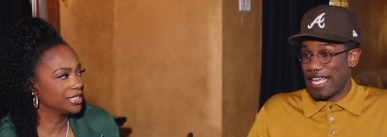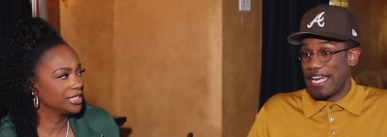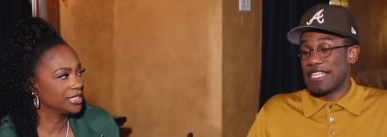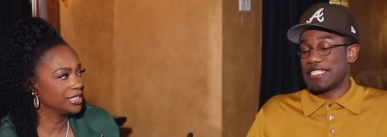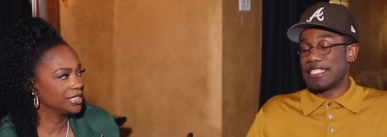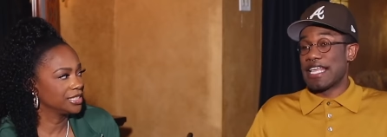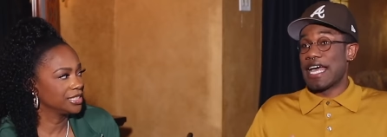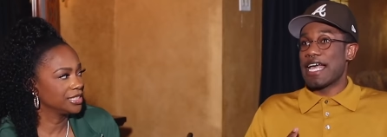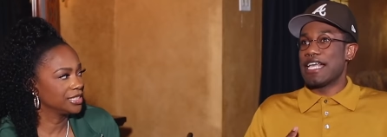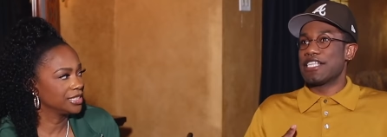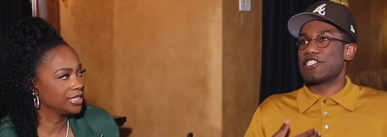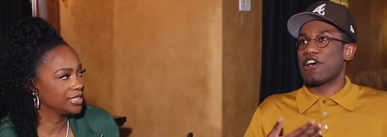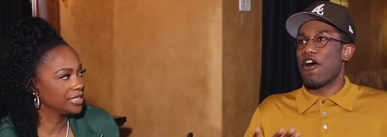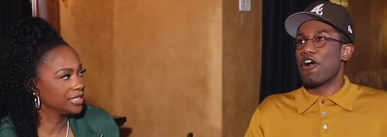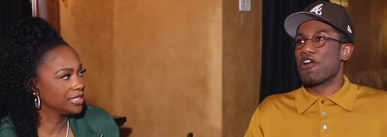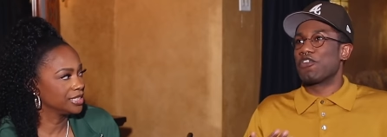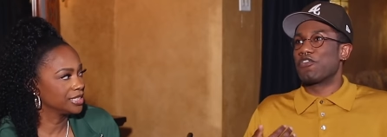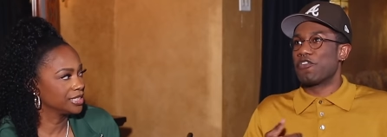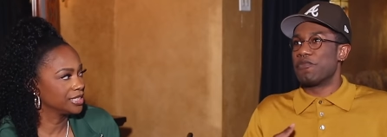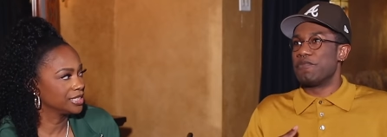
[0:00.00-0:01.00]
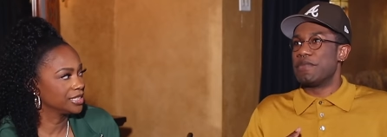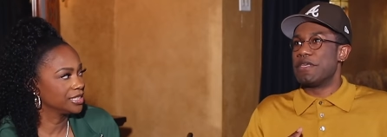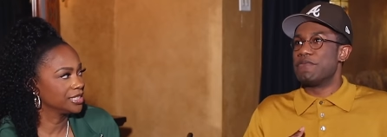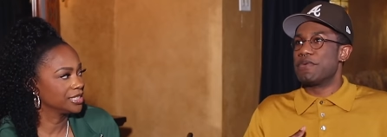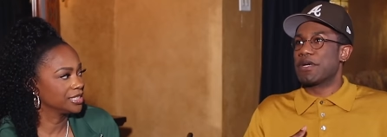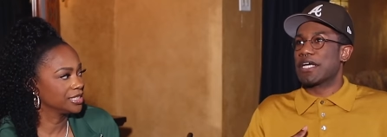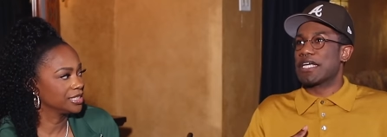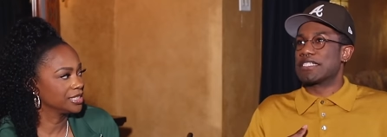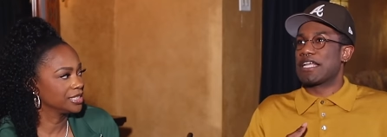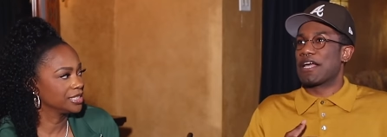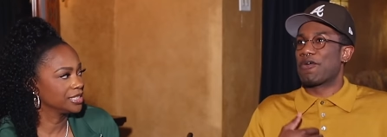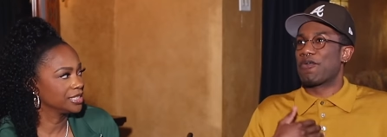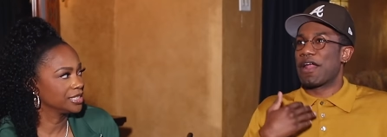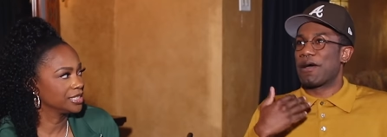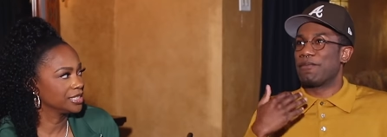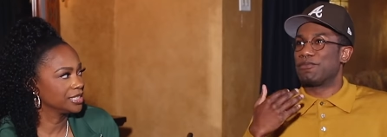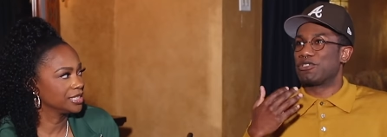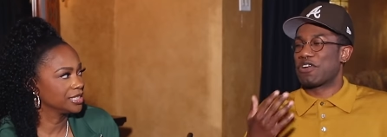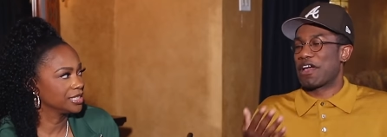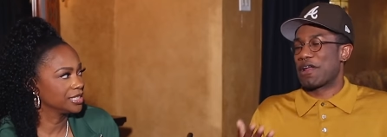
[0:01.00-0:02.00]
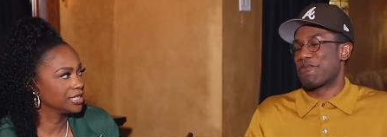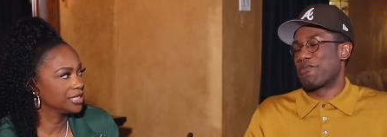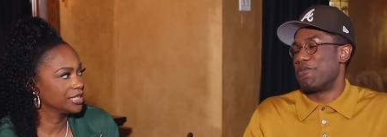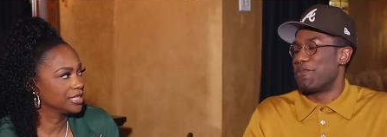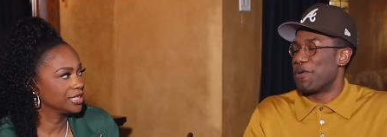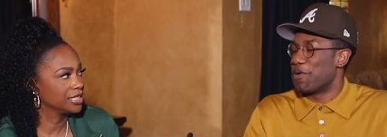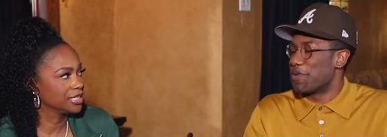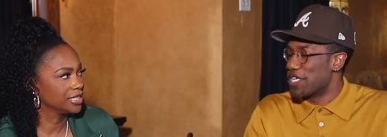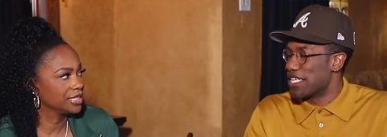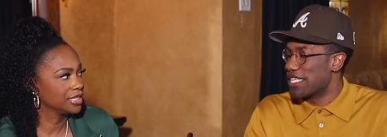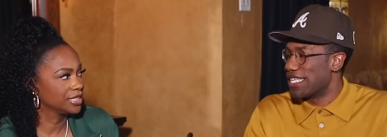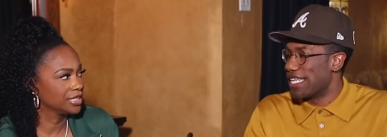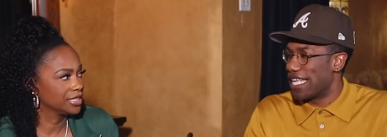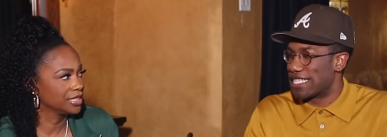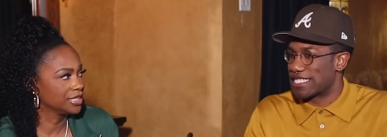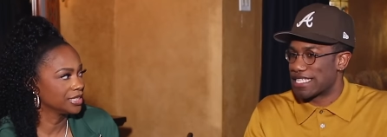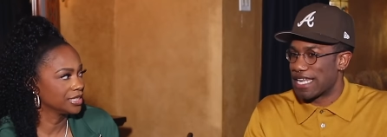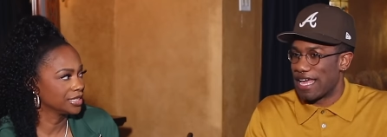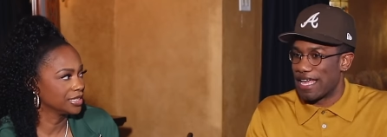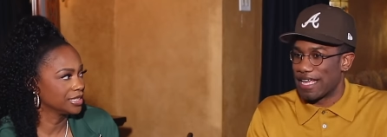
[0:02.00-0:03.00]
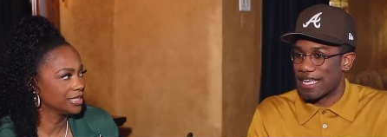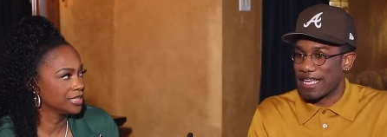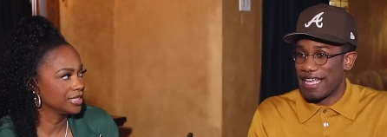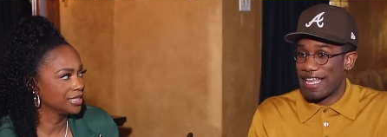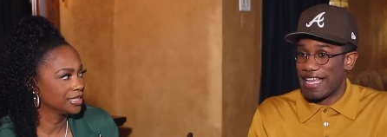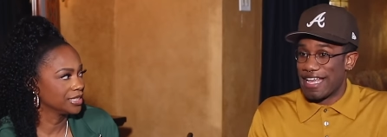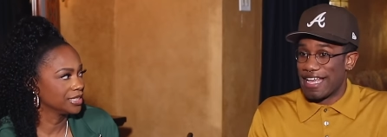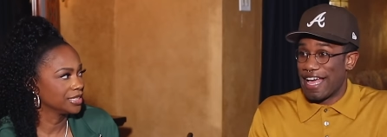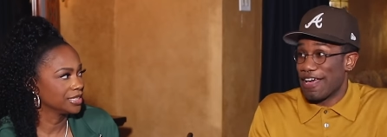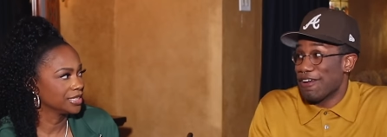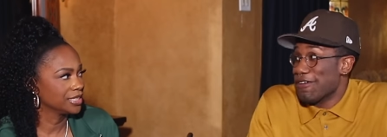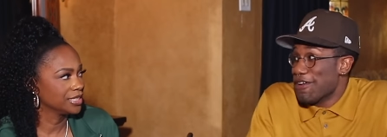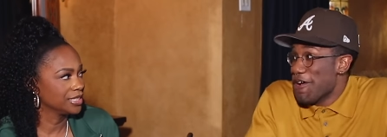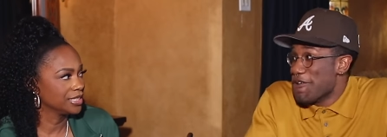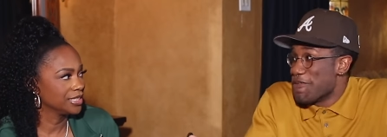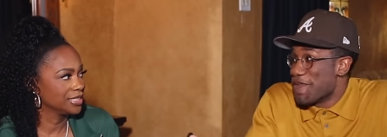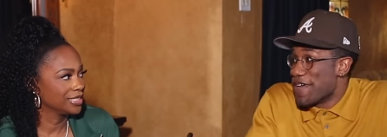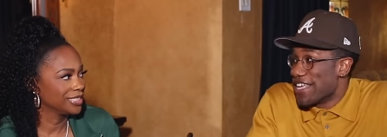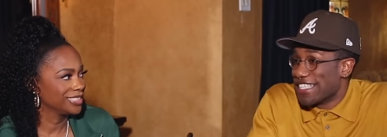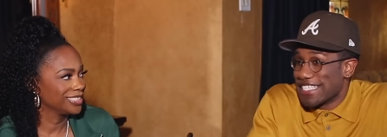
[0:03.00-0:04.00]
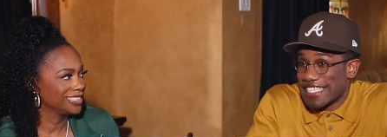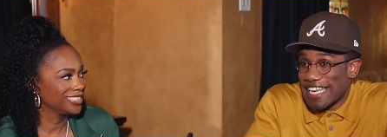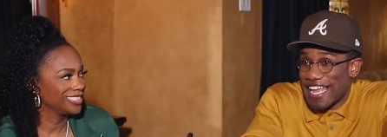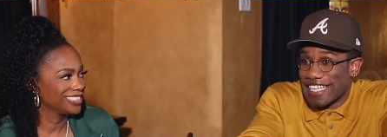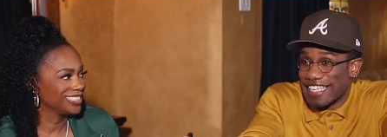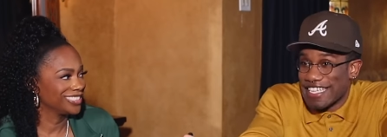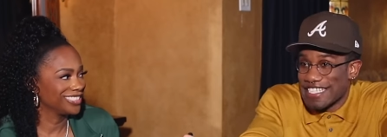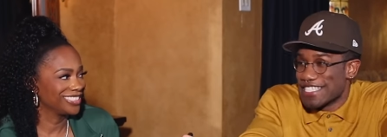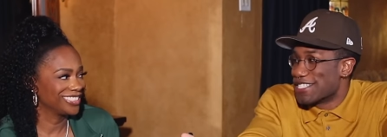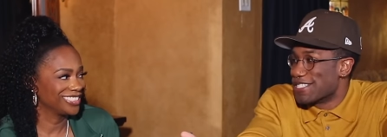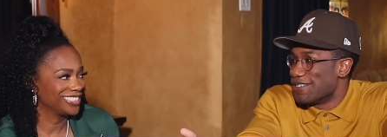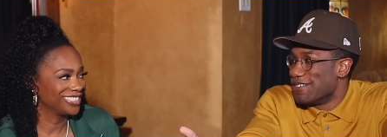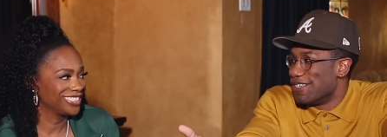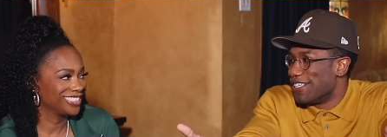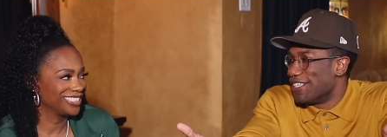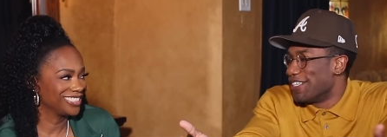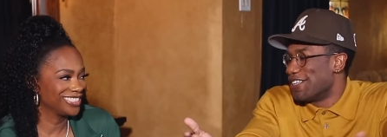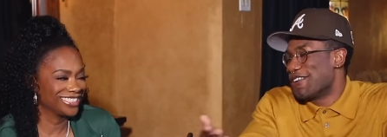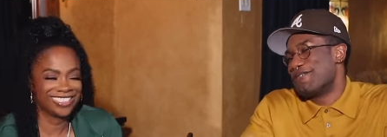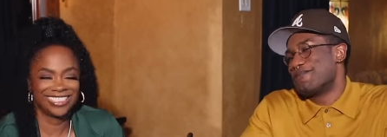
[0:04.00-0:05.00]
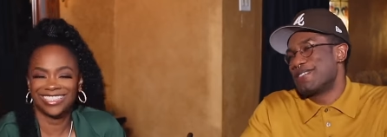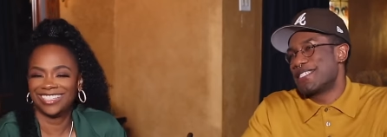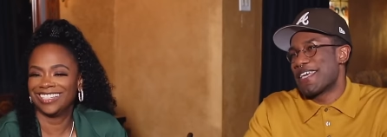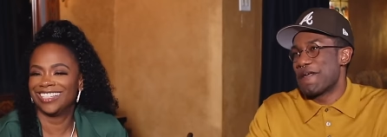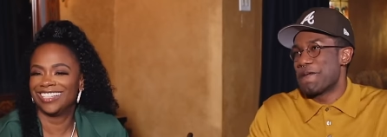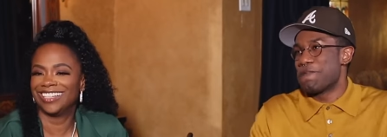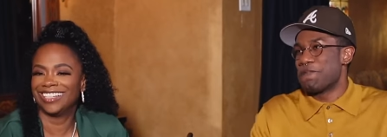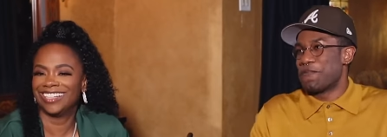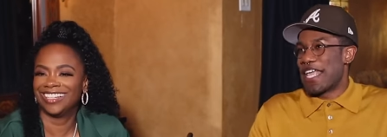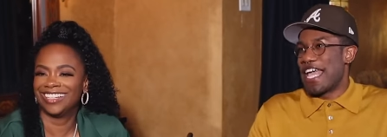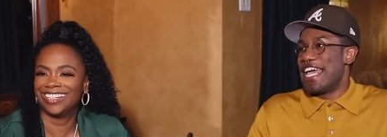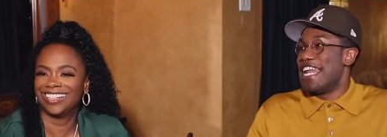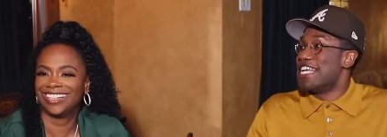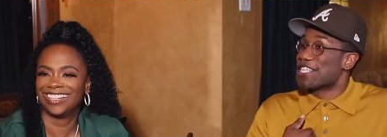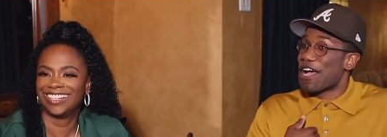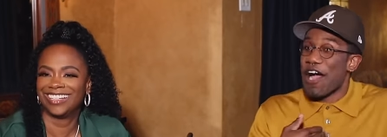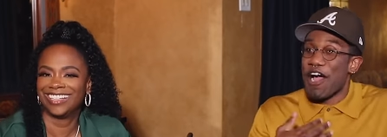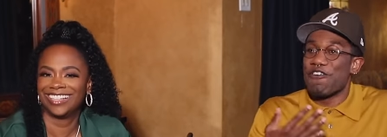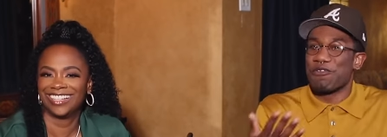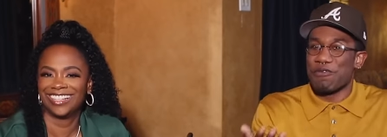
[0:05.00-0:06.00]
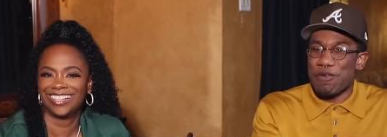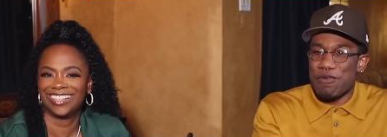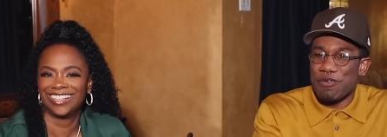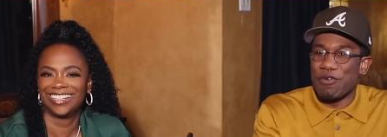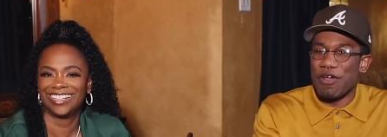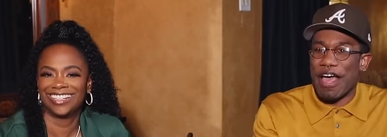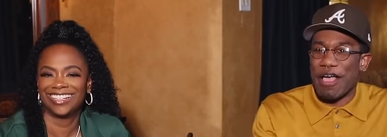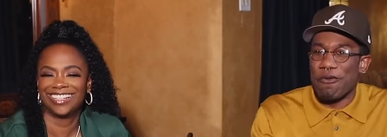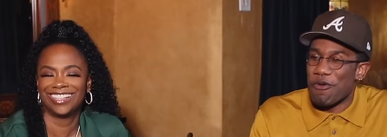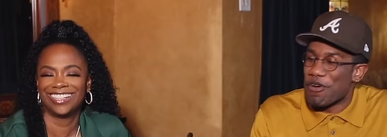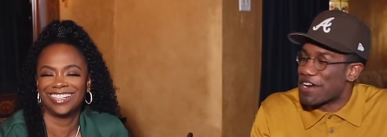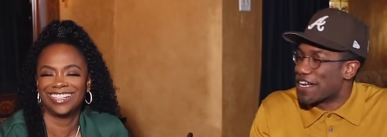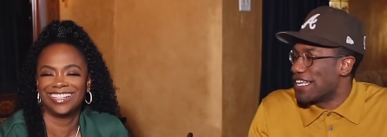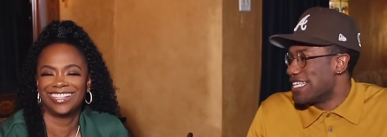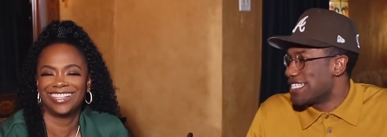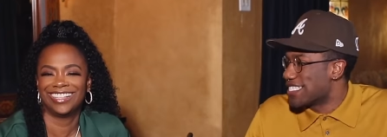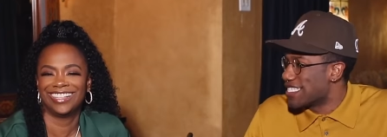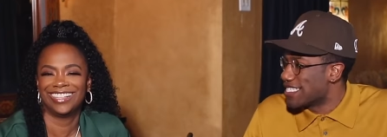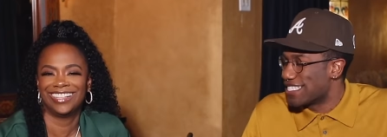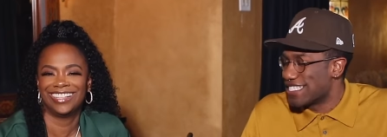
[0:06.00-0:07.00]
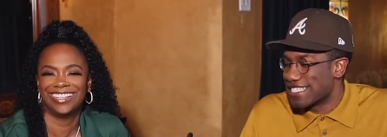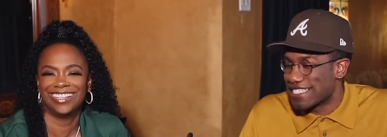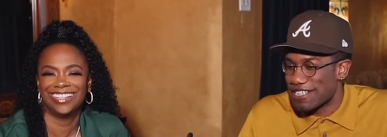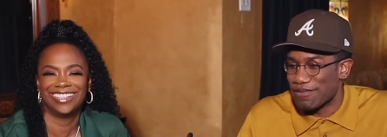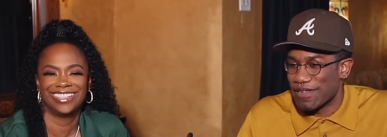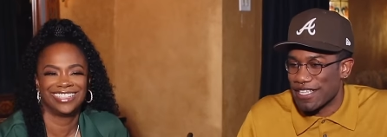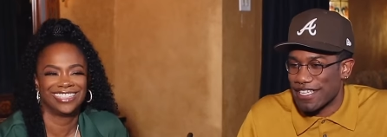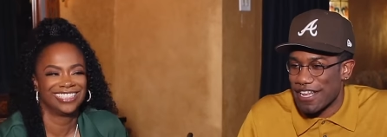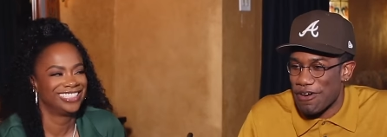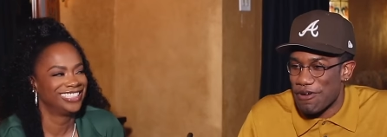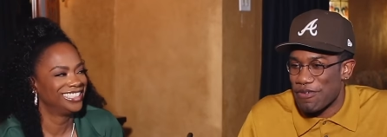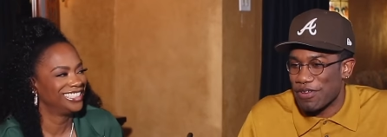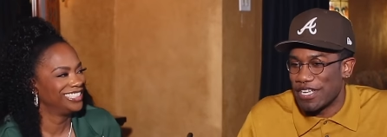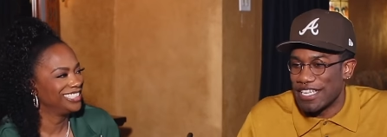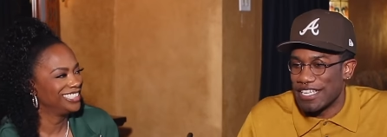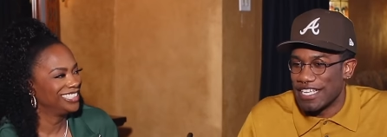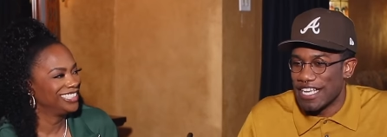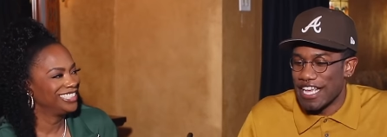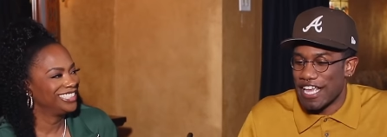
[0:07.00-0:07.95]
Speaker 1: and it's hard for me because like when I'm trying to promote it, it's like, I don't know, man, just like listen to it. You know what I'm saying? And it's hard for people to like want to listen to something that they don't really